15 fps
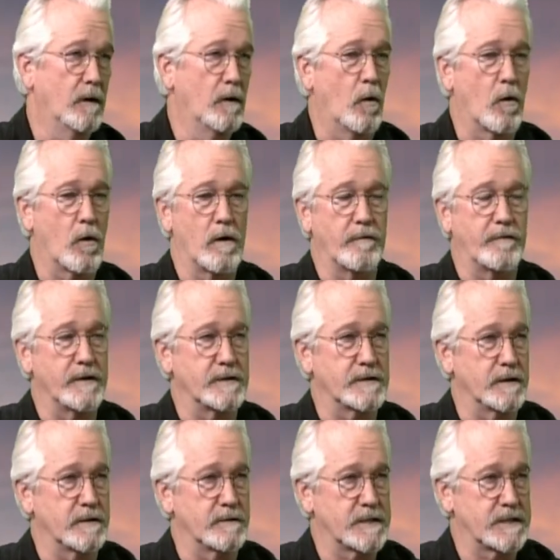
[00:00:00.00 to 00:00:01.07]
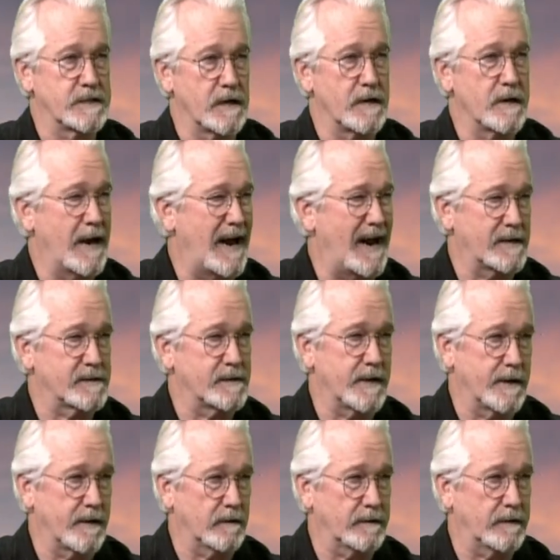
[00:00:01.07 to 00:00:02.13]
or if it's a sudden
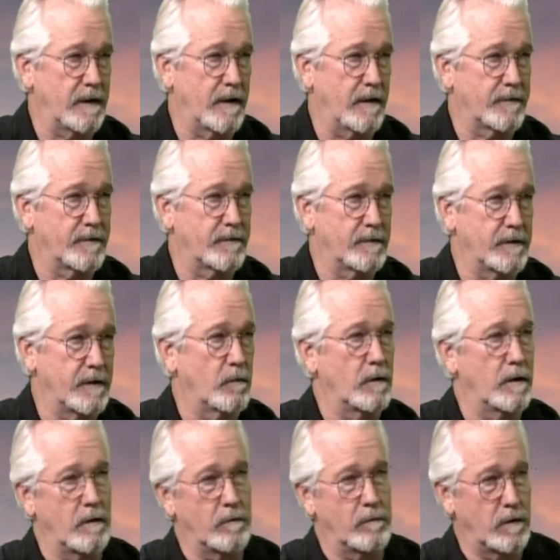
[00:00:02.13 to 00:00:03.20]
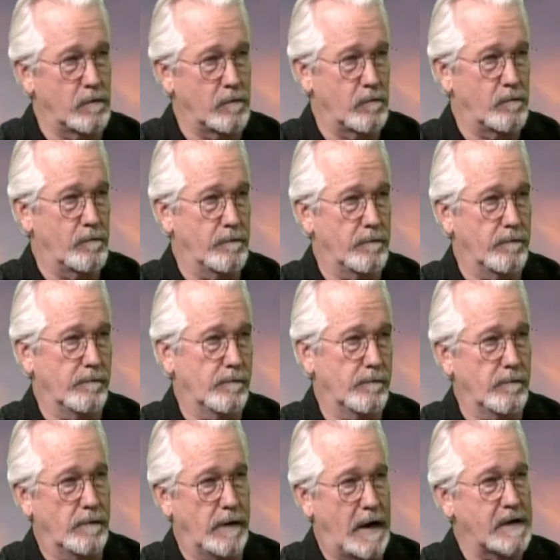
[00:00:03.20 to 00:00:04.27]
accidental death, a
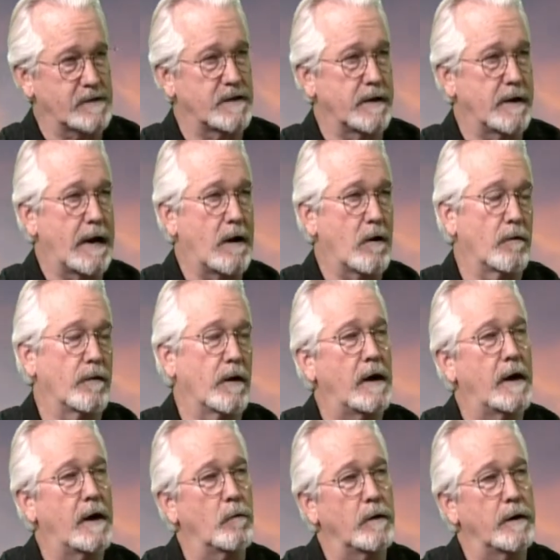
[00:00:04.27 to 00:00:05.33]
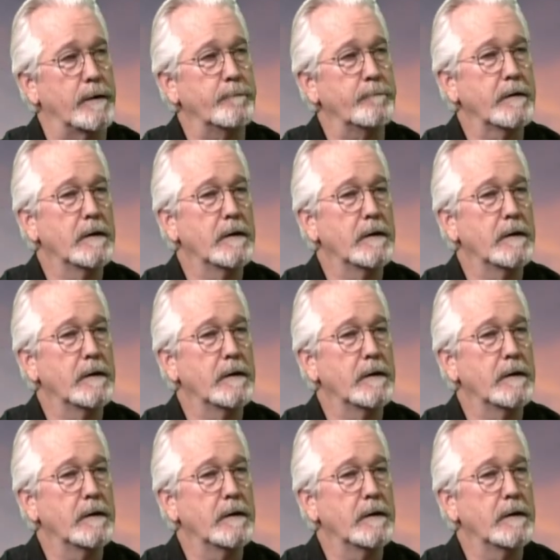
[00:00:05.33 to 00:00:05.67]
accident out on the highway.